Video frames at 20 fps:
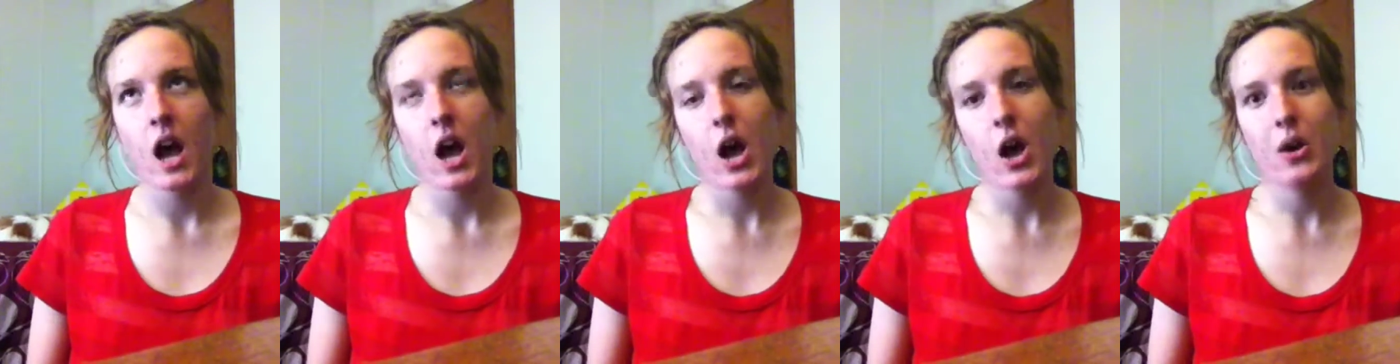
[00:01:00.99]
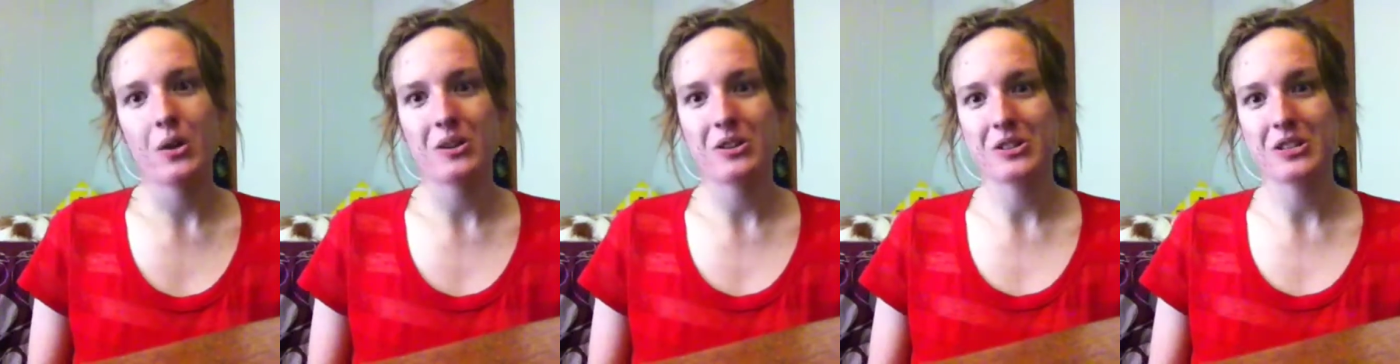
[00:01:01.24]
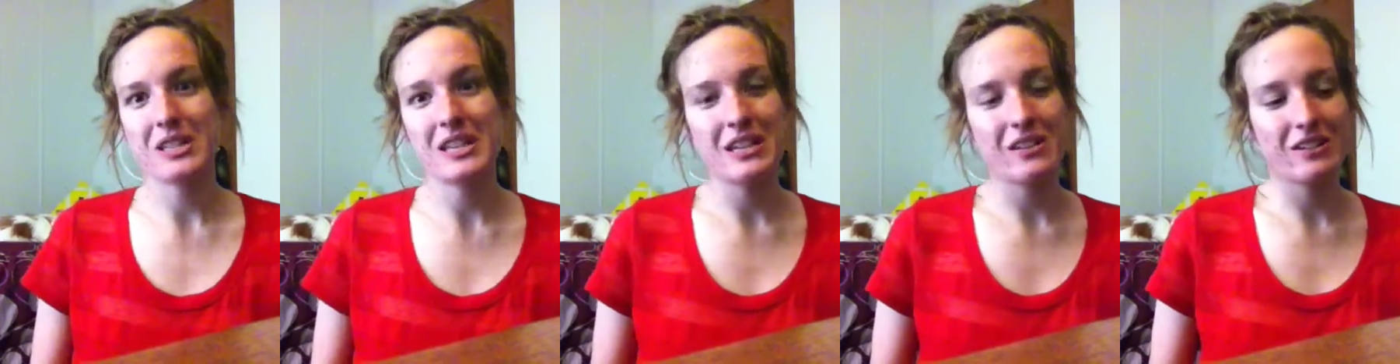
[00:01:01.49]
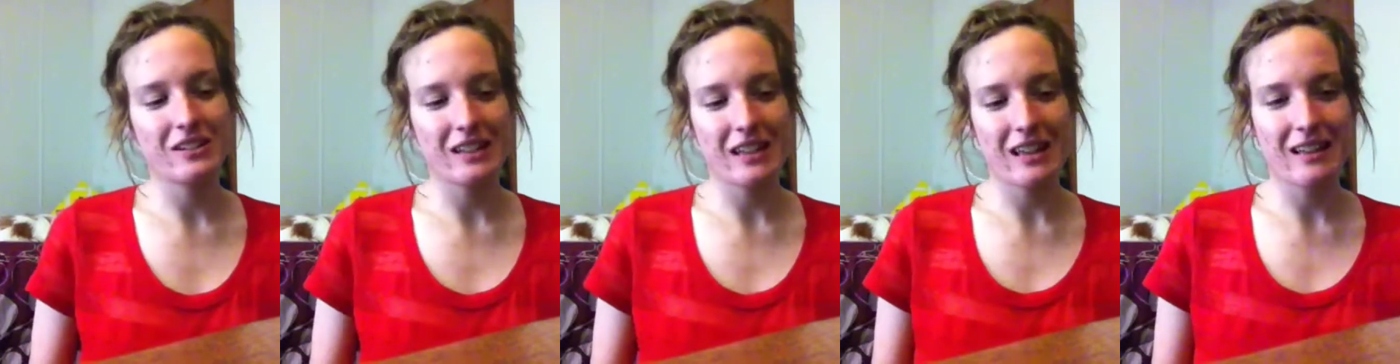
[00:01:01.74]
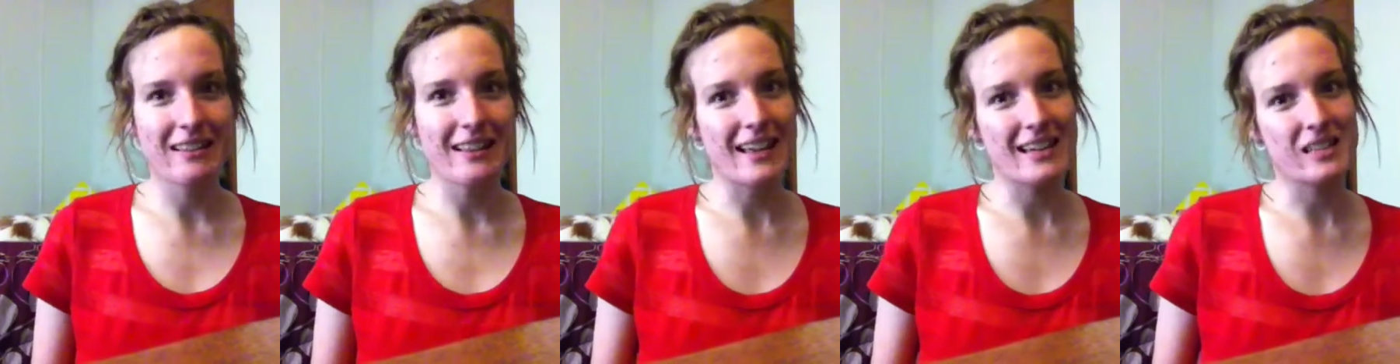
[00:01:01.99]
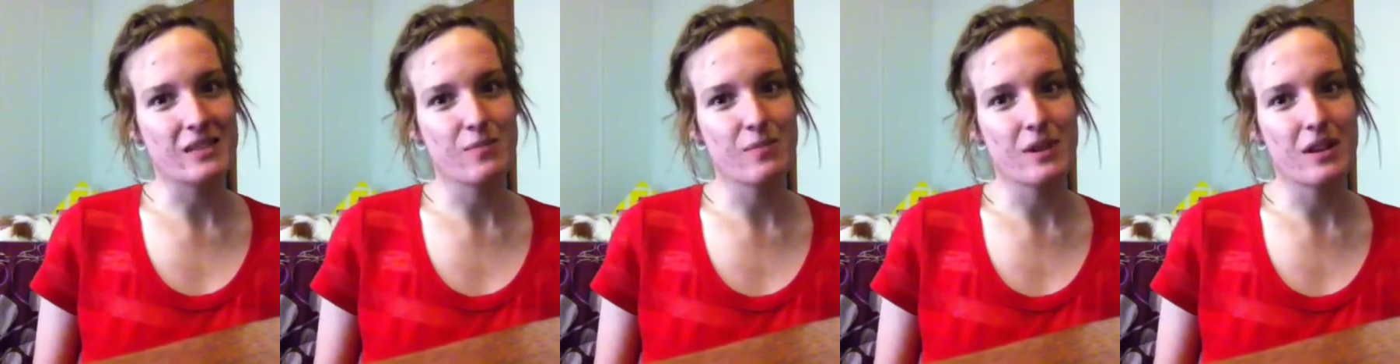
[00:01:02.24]
oh, you're secretly a
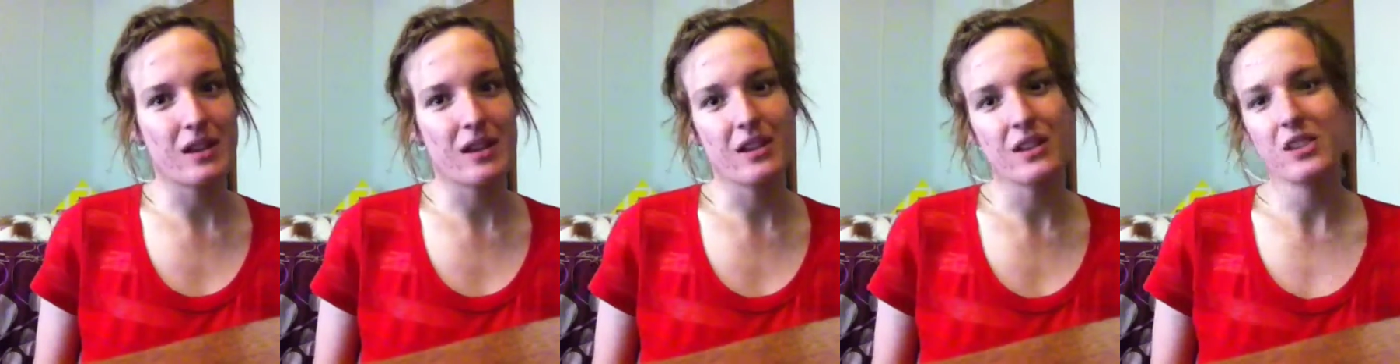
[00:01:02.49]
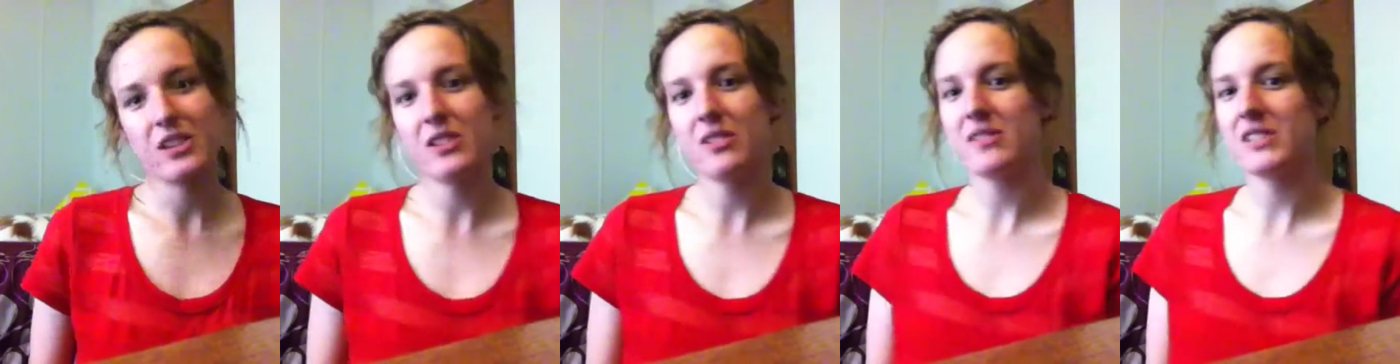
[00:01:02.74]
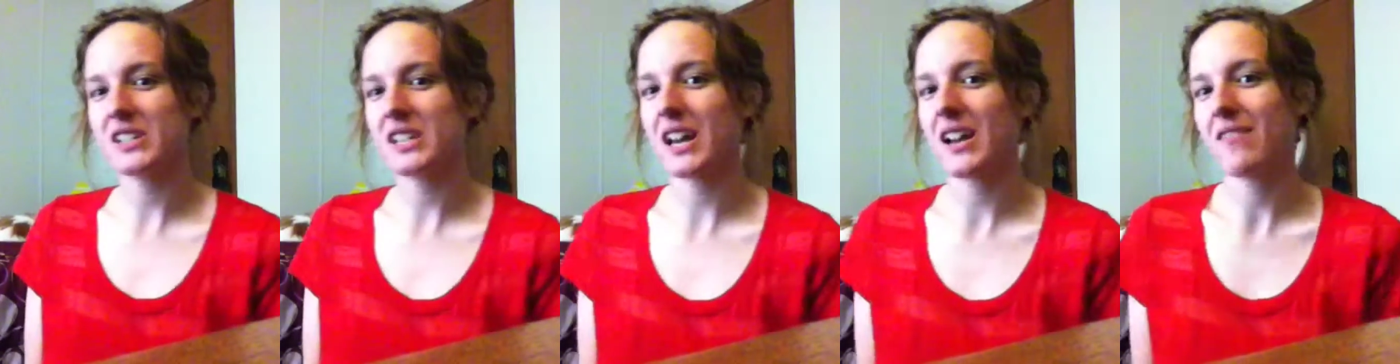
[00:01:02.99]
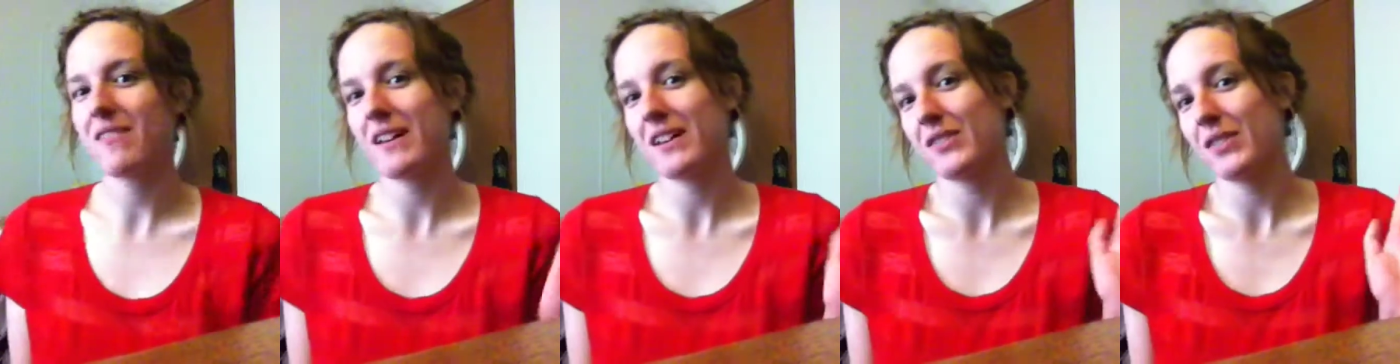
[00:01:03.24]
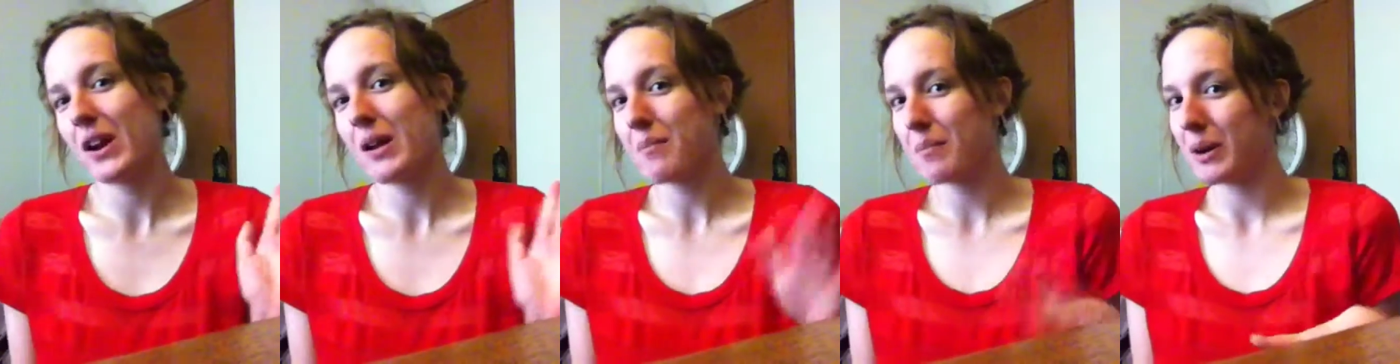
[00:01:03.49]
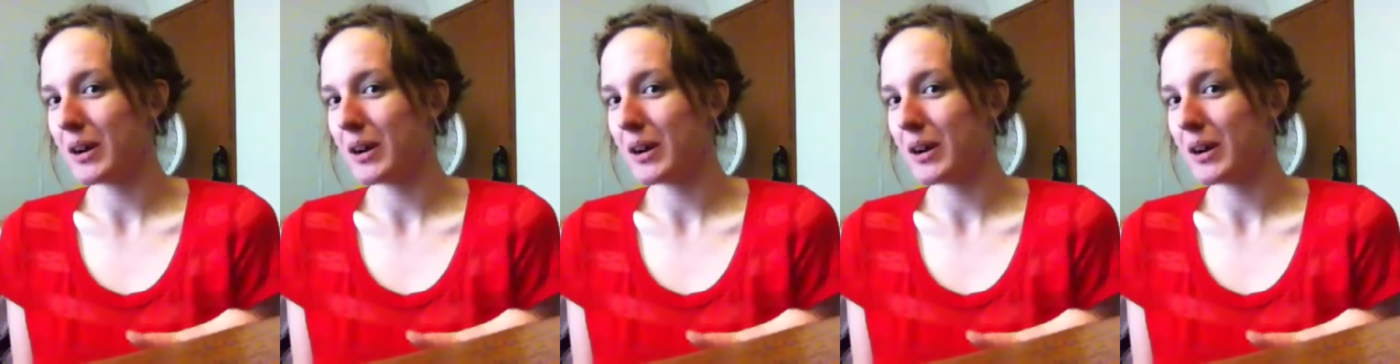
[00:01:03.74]
lesbian. You just gotta find the right